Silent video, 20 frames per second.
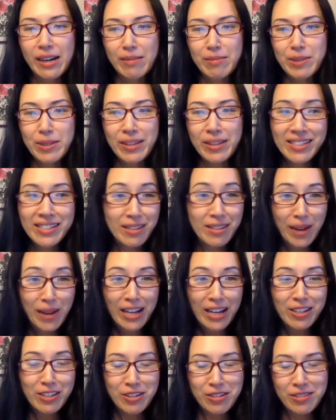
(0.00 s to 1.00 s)
So that's the
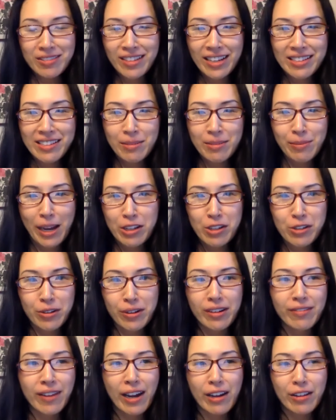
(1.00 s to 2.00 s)

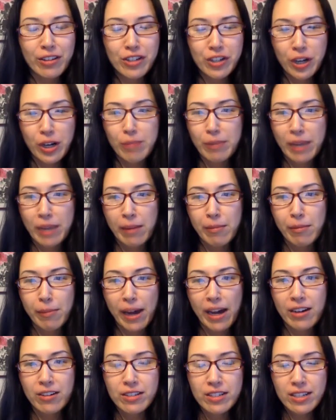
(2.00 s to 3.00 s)
backstory of how the term came
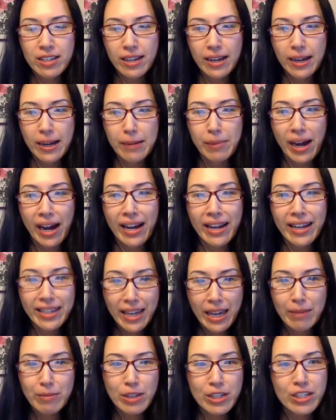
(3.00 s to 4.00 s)
about. I
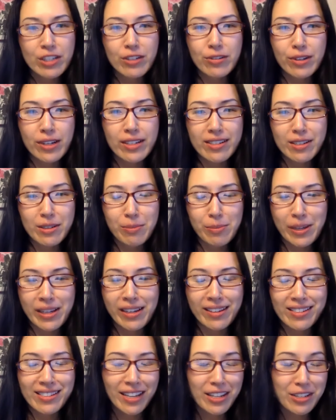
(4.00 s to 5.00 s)
came into it just
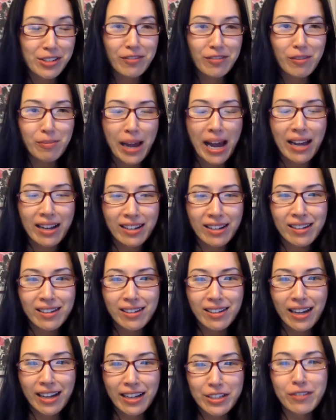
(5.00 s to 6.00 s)
because I do have
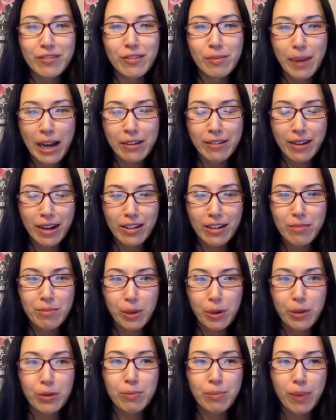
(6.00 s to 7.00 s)
a background in
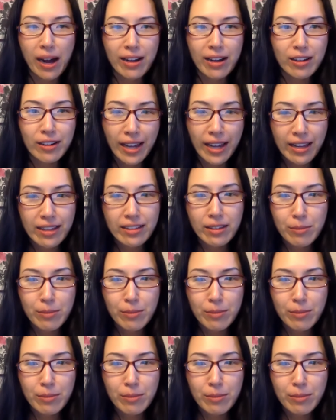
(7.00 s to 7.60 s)
both bio and